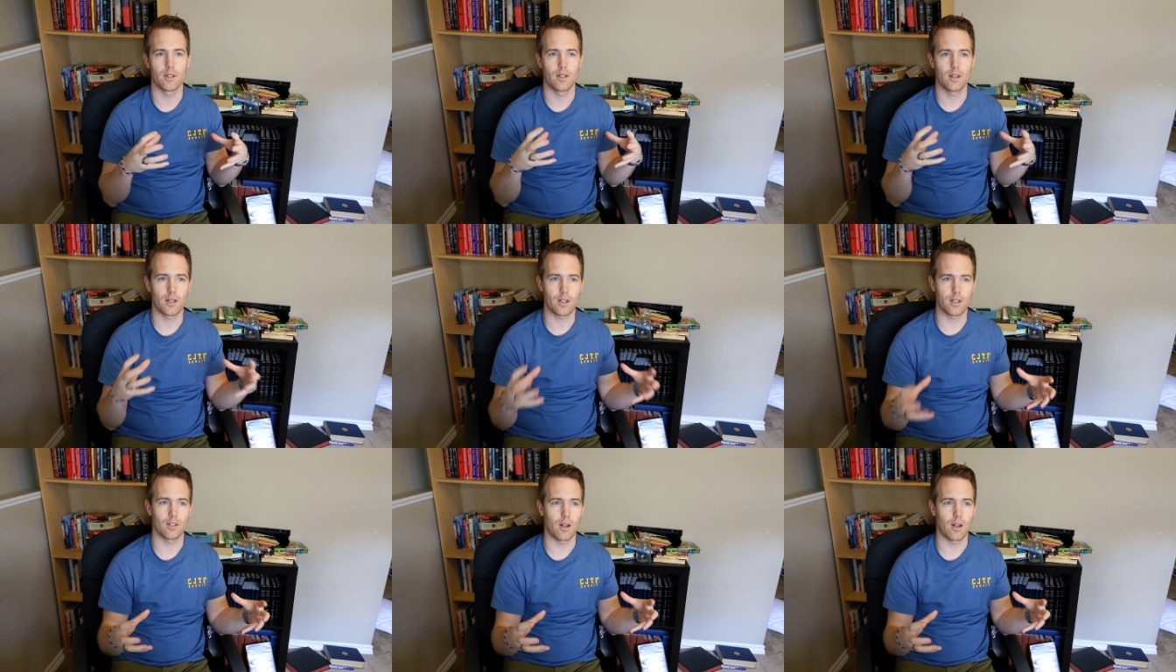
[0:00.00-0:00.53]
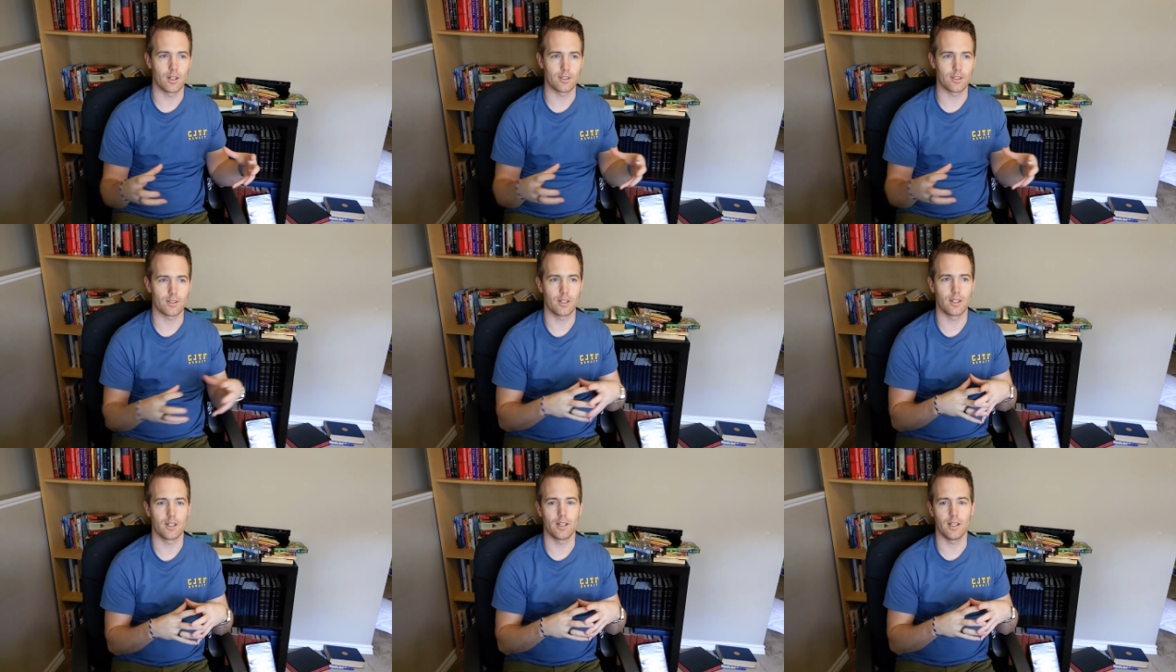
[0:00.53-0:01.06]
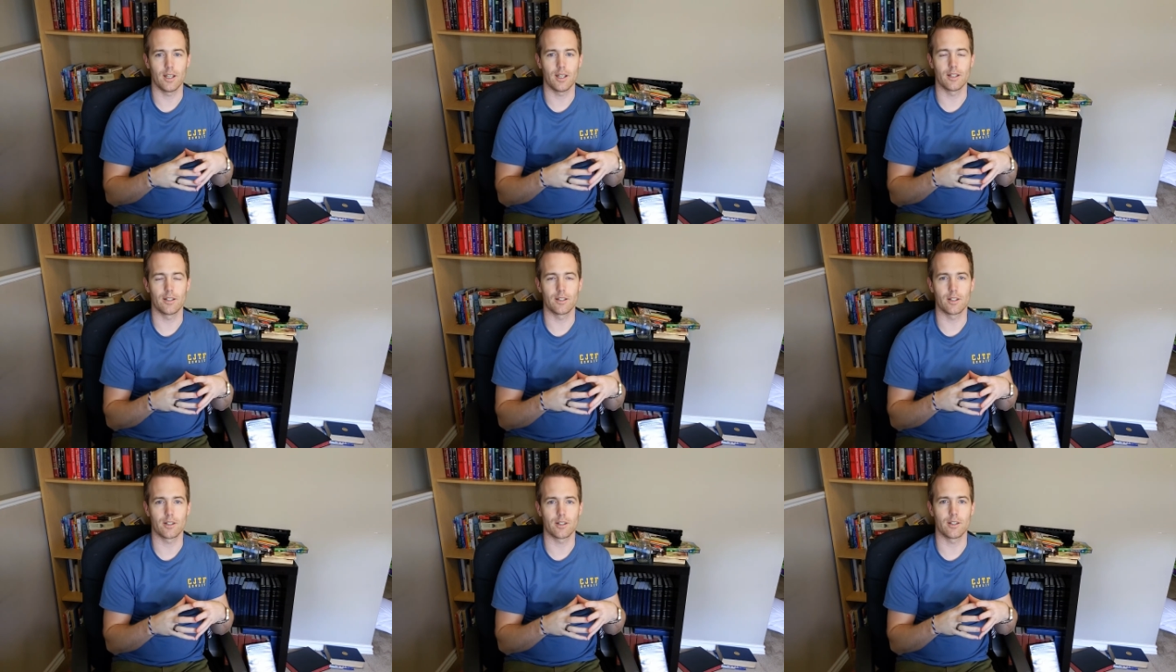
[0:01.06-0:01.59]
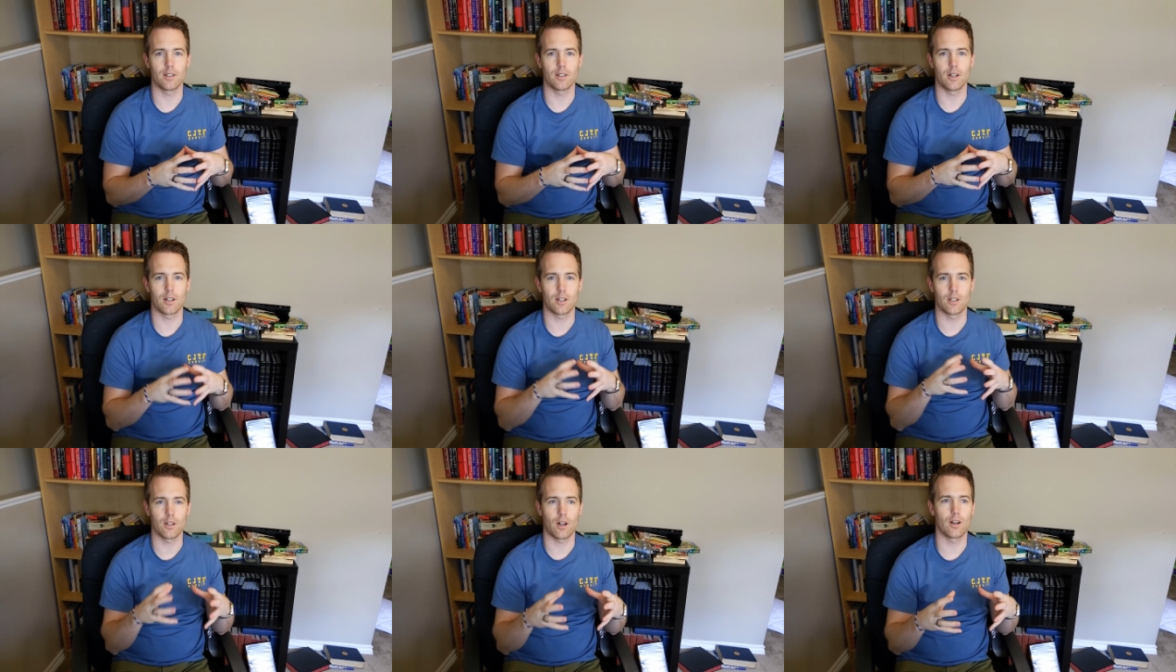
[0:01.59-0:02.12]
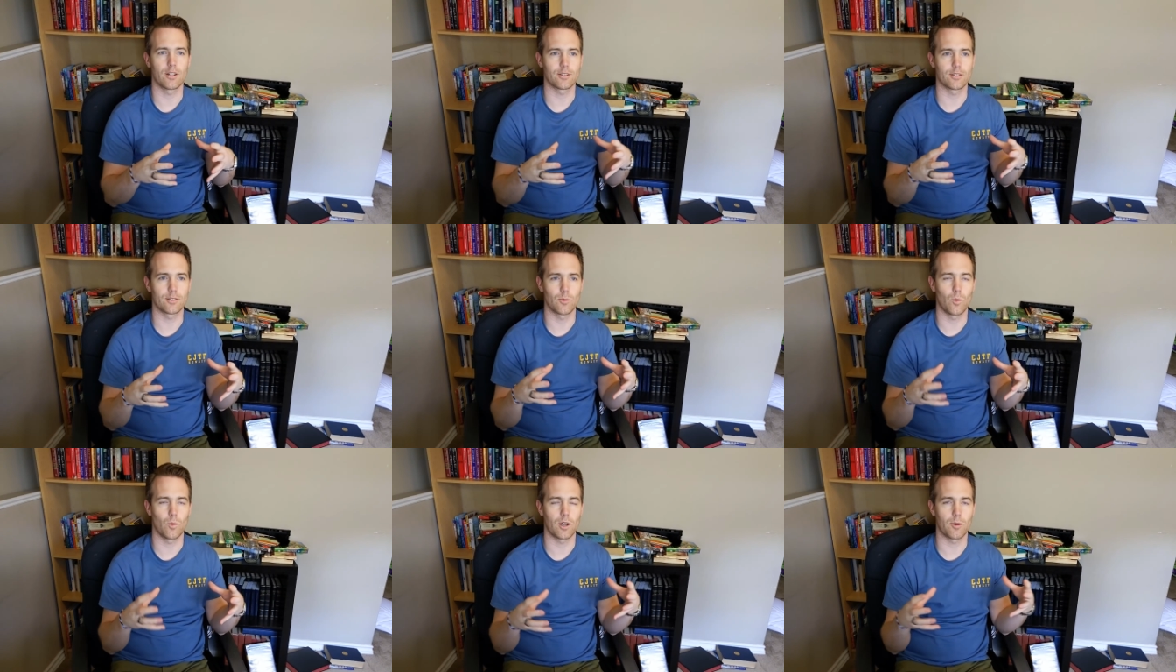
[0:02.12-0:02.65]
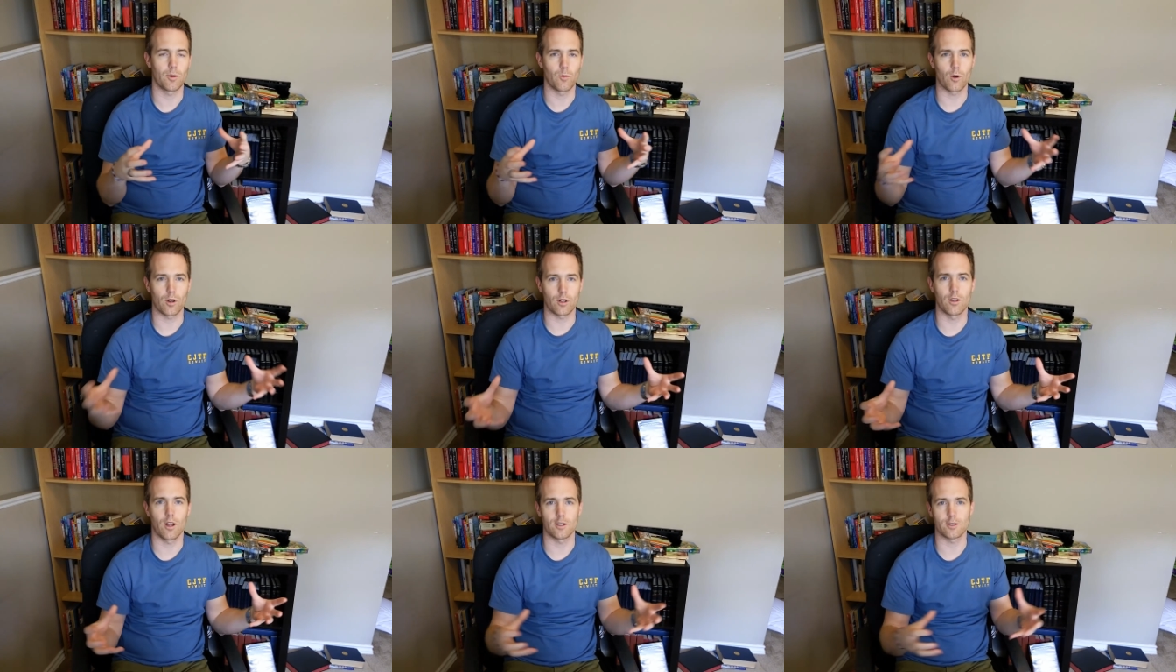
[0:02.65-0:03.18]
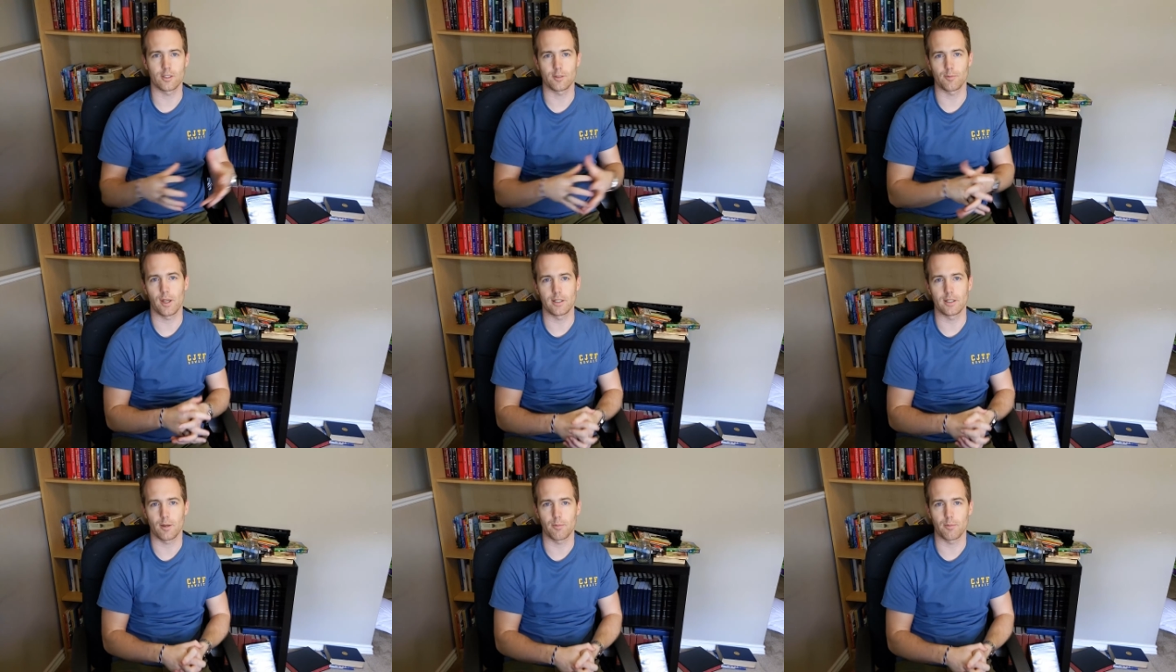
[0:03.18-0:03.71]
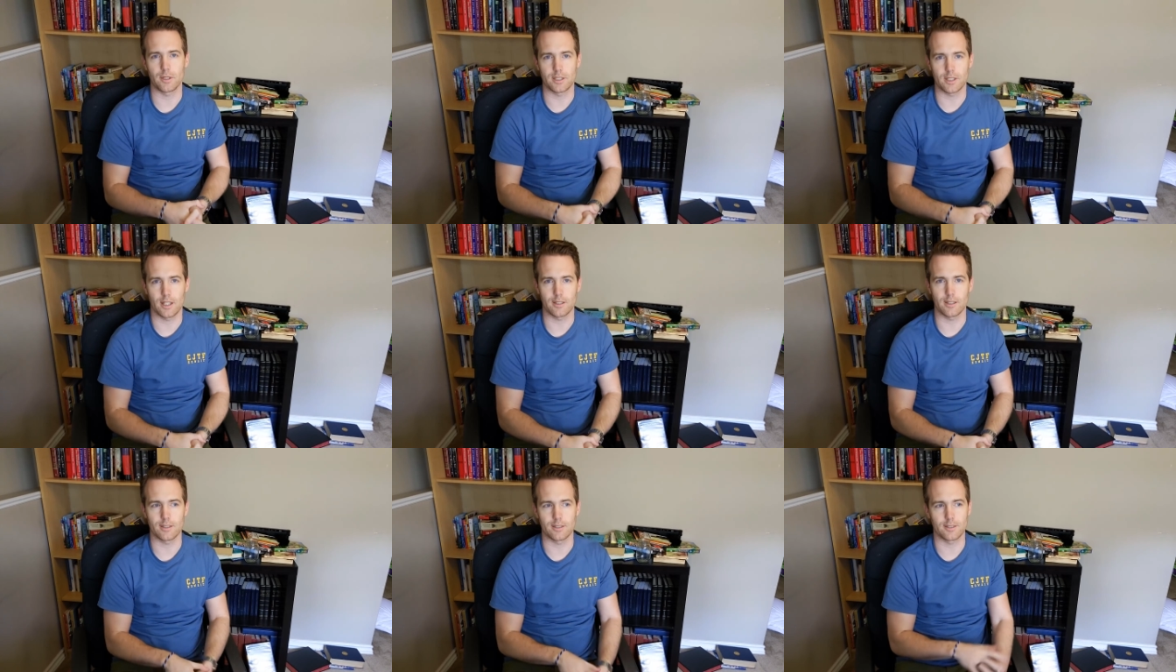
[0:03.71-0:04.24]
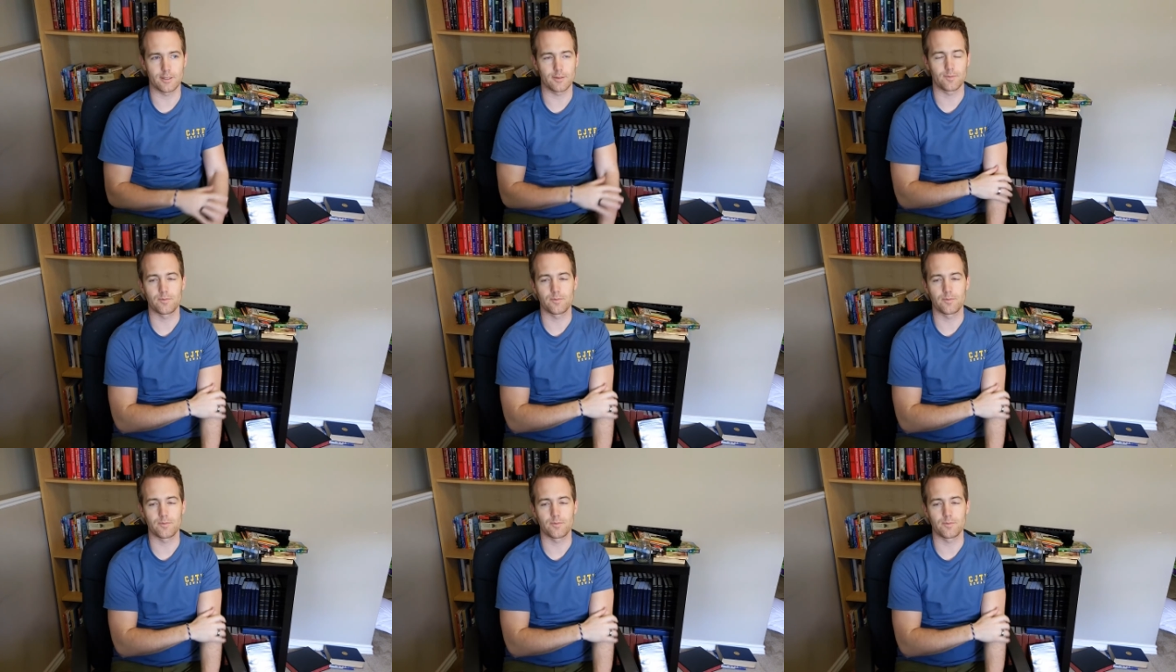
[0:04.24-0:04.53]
a clause, and a clause, one or more clauses, makes up a sentence.